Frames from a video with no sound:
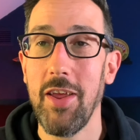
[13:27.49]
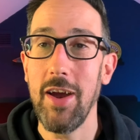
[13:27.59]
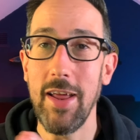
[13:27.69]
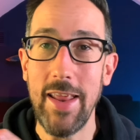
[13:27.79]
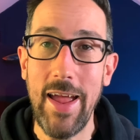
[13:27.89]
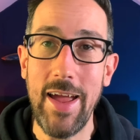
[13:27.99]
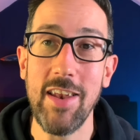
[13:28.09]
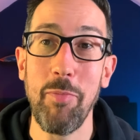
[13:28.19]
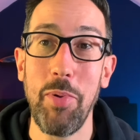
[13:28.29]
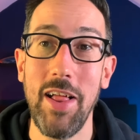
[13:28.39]
and add
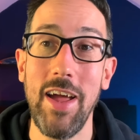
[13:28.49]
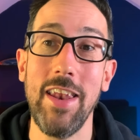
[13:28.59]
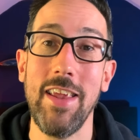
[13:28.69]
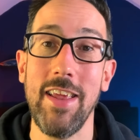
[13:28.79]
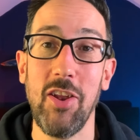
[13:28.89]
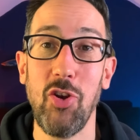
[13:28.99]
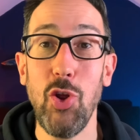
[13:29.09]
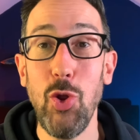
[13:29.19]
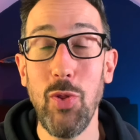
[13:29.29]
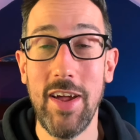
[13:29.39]
a plan
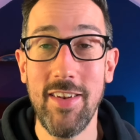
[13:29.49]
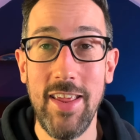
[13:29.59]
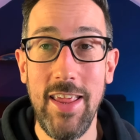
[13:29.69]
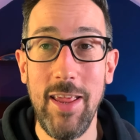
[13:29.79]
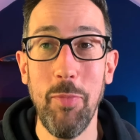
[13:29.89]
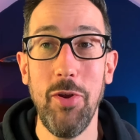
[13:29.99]
to that team,